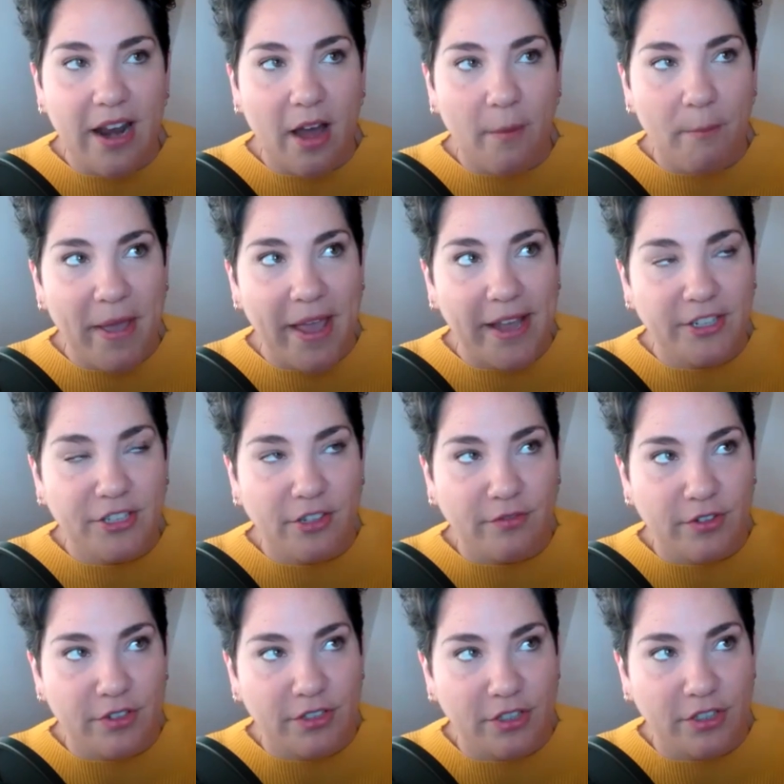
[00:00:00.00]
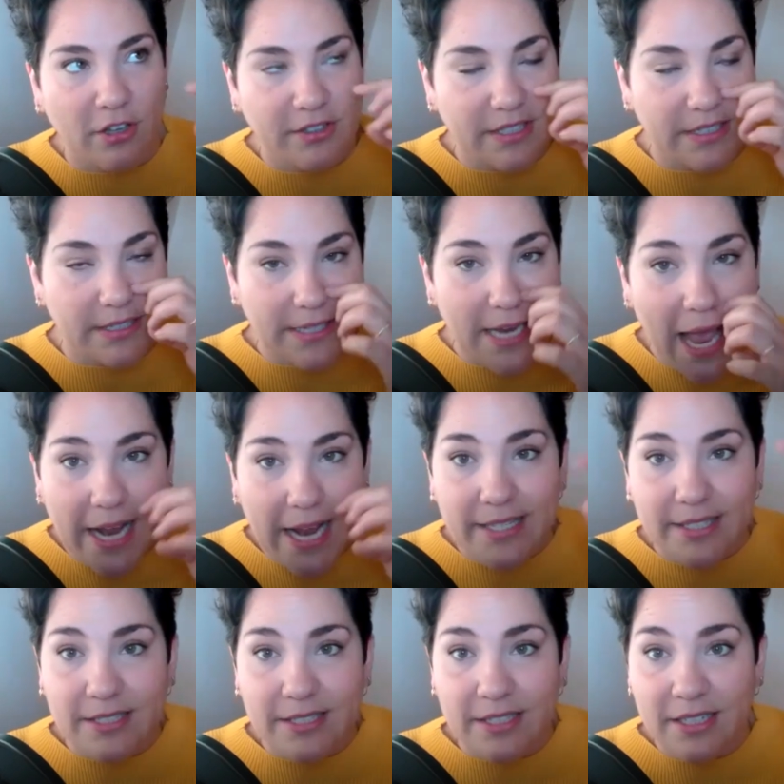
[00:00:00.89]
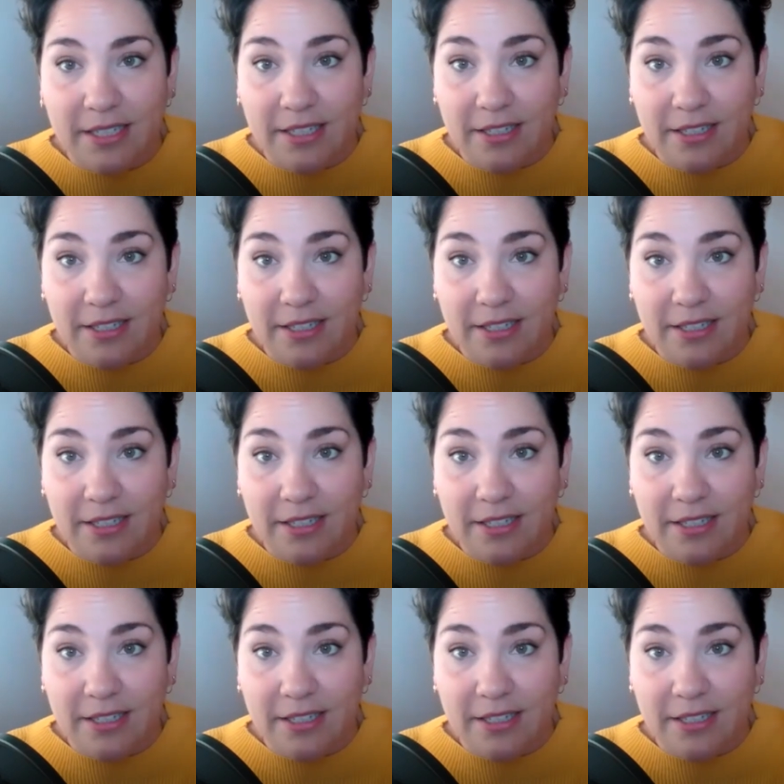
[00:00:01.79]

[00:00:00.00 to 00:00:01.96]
a page of results in text,